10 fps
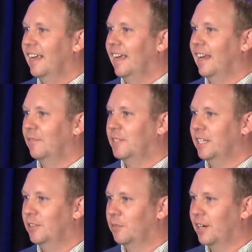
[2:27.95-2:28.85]
and have
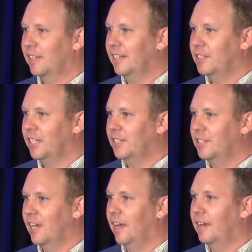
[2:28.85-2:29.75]
seen the work that she has
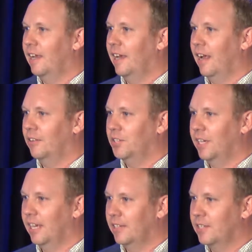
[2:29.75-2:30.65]
done and how
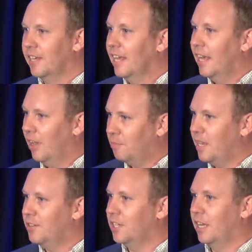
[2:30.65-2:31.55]
she has helped
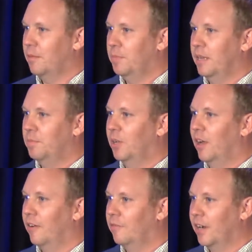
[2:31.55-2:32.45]
educate people
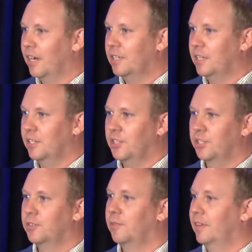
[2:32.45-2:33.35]
on various
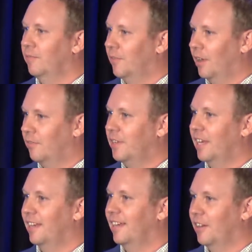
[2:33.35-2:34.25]
issues involved
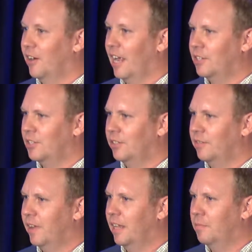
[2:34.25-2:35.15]
in international
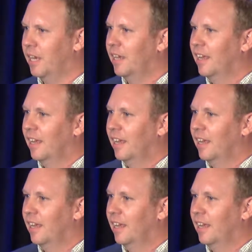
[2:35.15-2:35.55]
development.